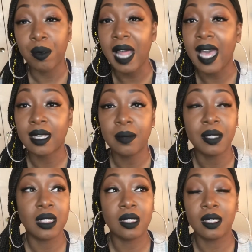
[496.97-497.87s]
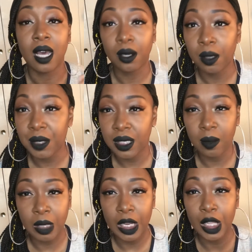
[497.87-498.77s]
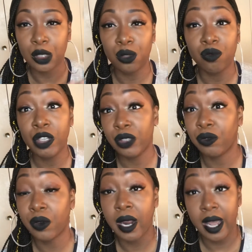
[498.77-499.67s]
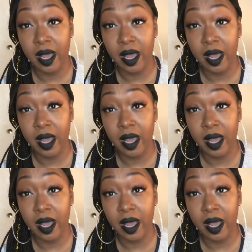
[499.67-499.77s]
black lipstick is not going to be something that you reach for